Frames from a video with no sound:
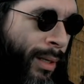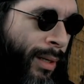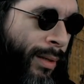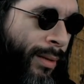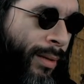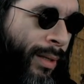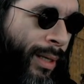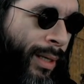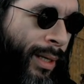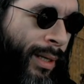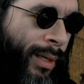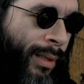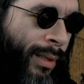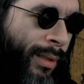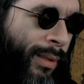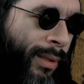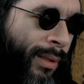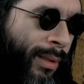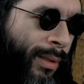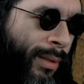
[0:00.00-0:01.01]

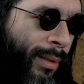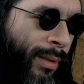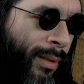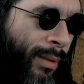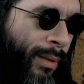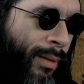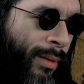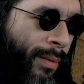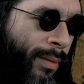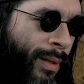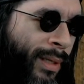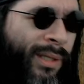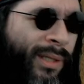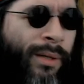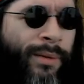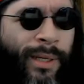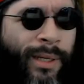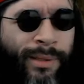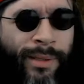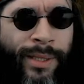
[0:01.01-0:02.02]
These aren't
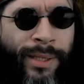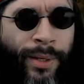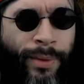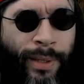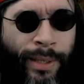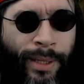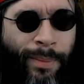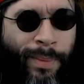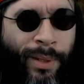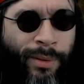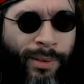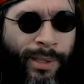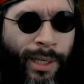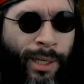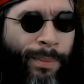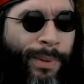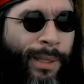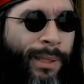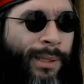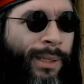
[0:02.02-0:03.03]
necessarily the most
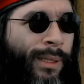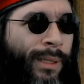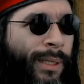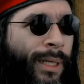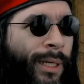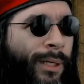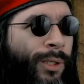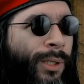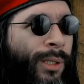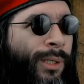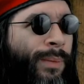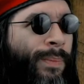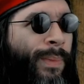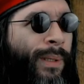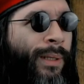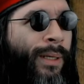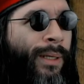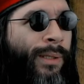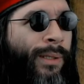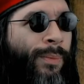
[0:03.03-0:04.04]
celebrated sketches, but
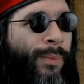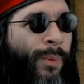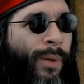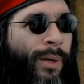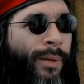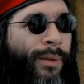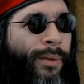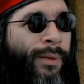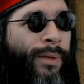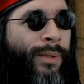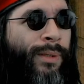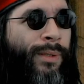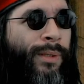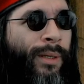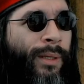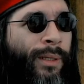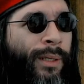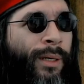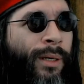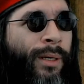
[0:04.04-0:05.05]
there's one that's
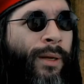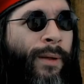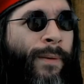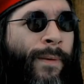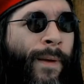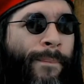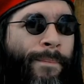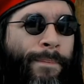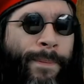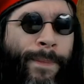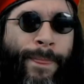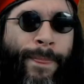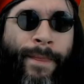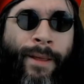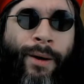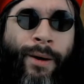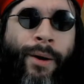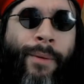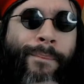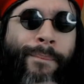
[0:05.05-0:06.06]
like a
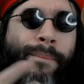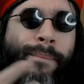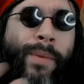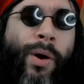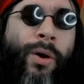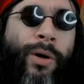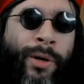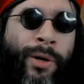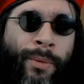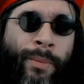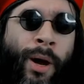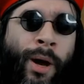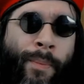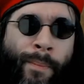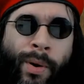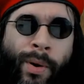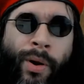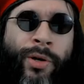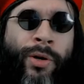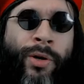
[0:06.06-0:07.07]
a
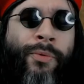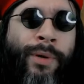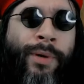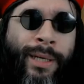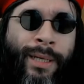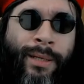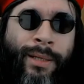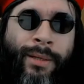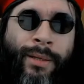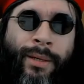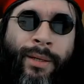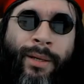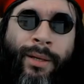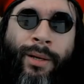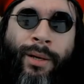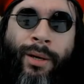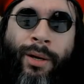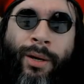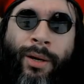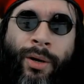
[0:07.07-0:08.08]
mockery
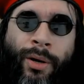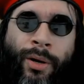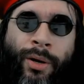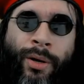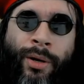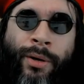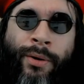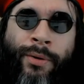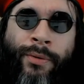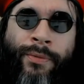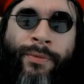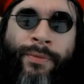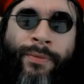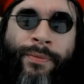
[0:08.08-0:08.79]
of